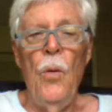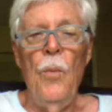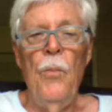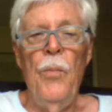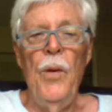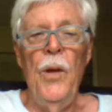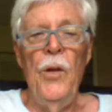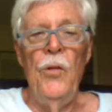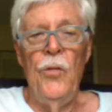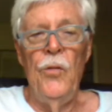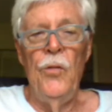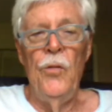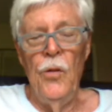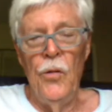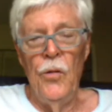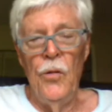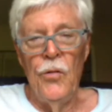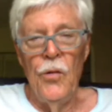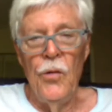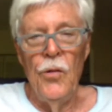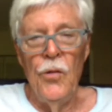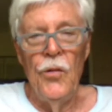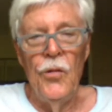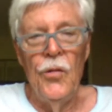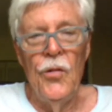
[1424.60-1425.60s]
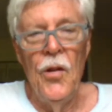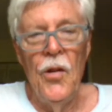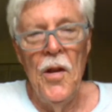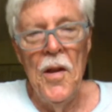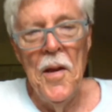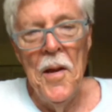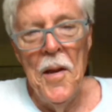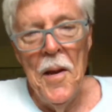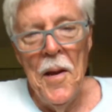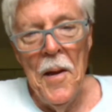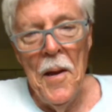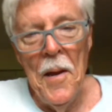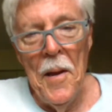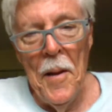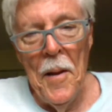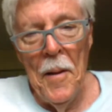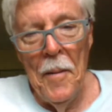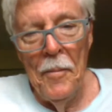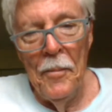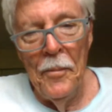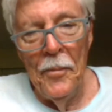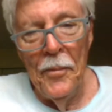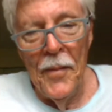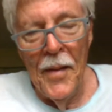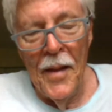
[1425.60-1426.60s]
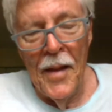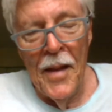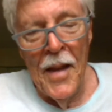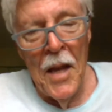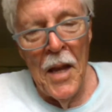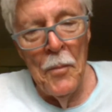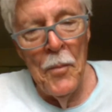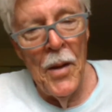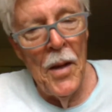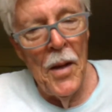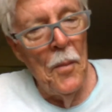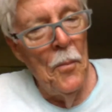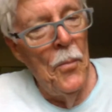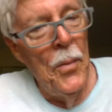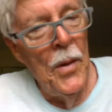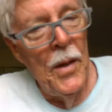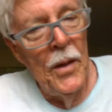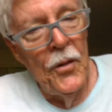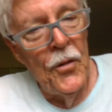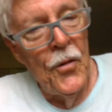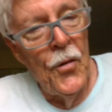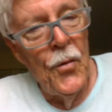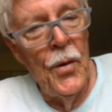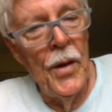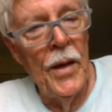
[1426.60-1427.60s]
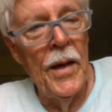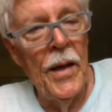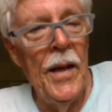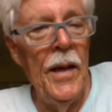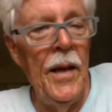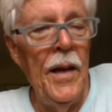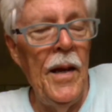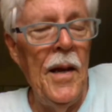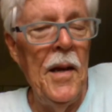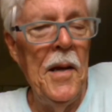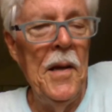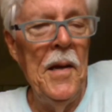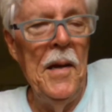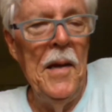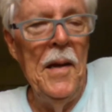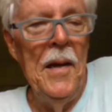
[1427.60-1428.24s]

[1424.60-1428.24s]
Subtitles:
businesses can be a bit tricky,